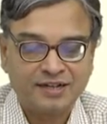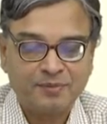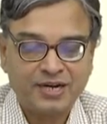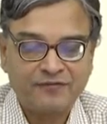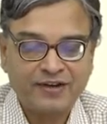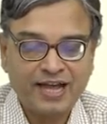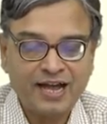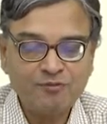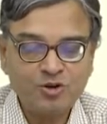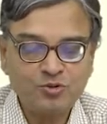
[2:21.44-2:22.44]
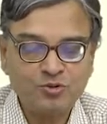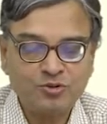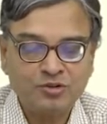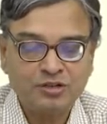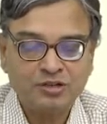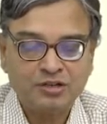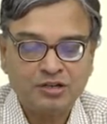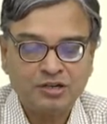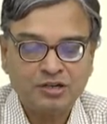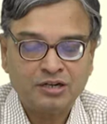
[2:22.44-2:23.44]
But if I have to
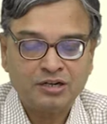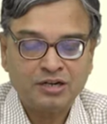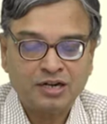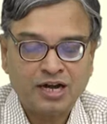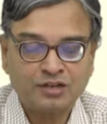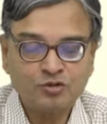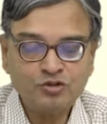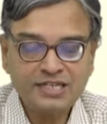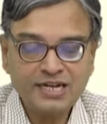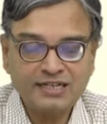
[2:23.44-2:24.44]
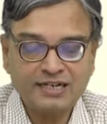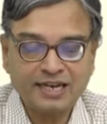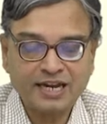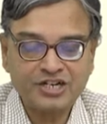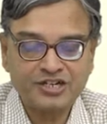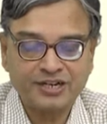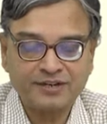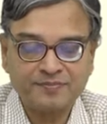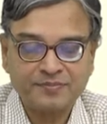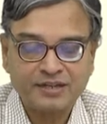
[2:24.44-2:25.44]
associate the
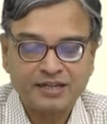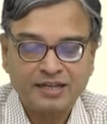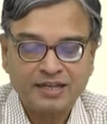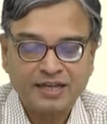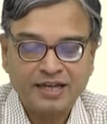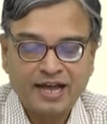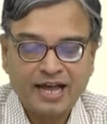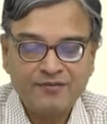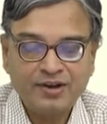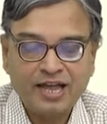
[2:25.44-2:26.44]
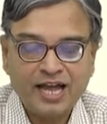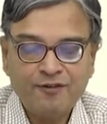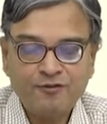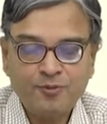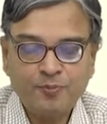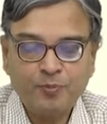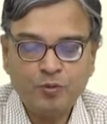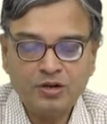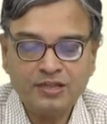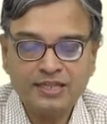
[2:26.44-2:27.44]
direction, I will have to
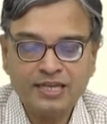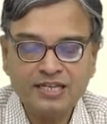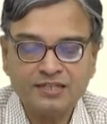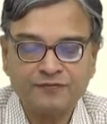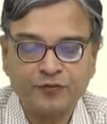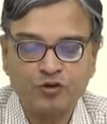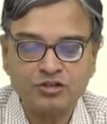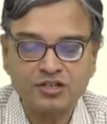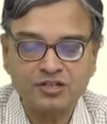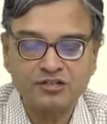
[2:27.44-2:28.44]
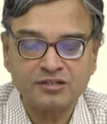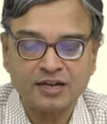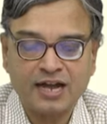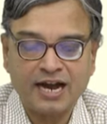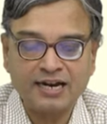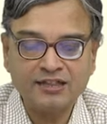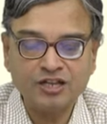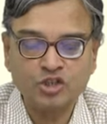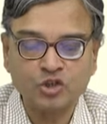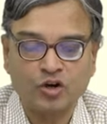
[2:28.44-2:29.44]
put these forces at
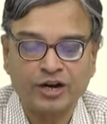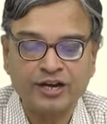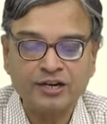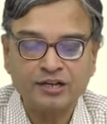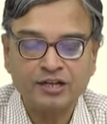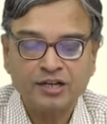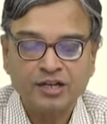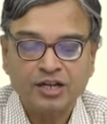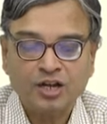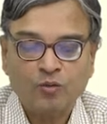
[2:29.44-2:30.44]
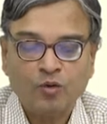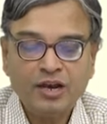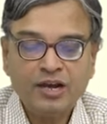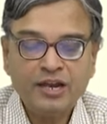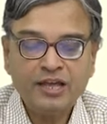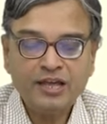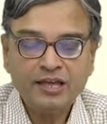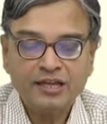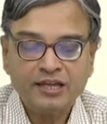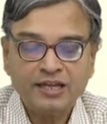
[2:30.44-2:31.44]
the joint only
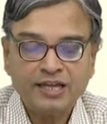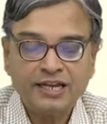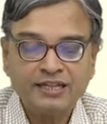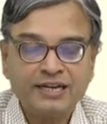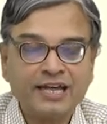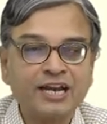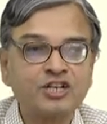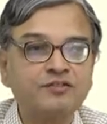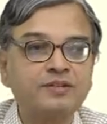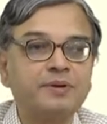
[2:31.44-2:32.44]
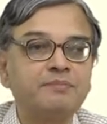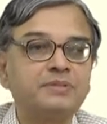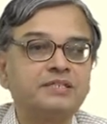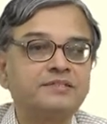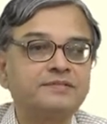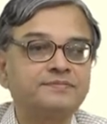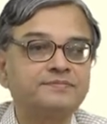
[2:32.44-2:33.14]
in the direction of the members.